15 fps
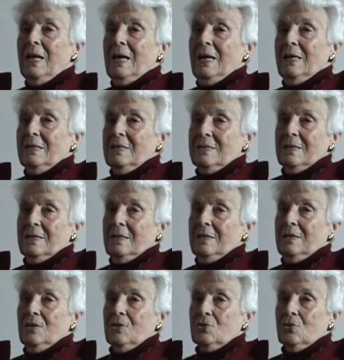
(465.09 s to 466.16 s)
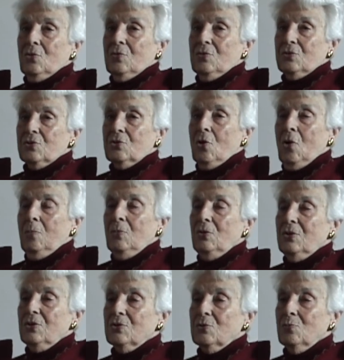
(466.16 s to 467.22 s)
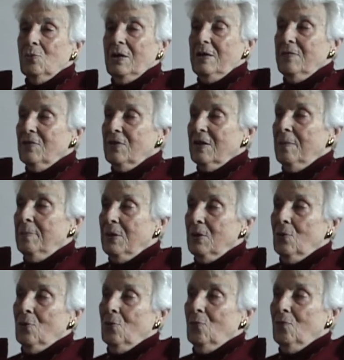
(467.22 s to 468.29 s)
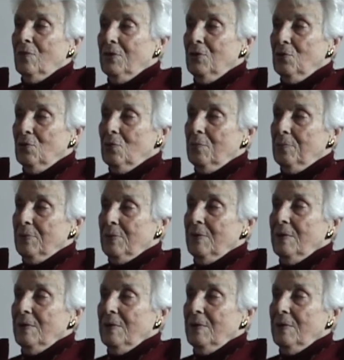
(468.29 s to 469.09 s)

And he said that he saw this communist wave coming all over Europe.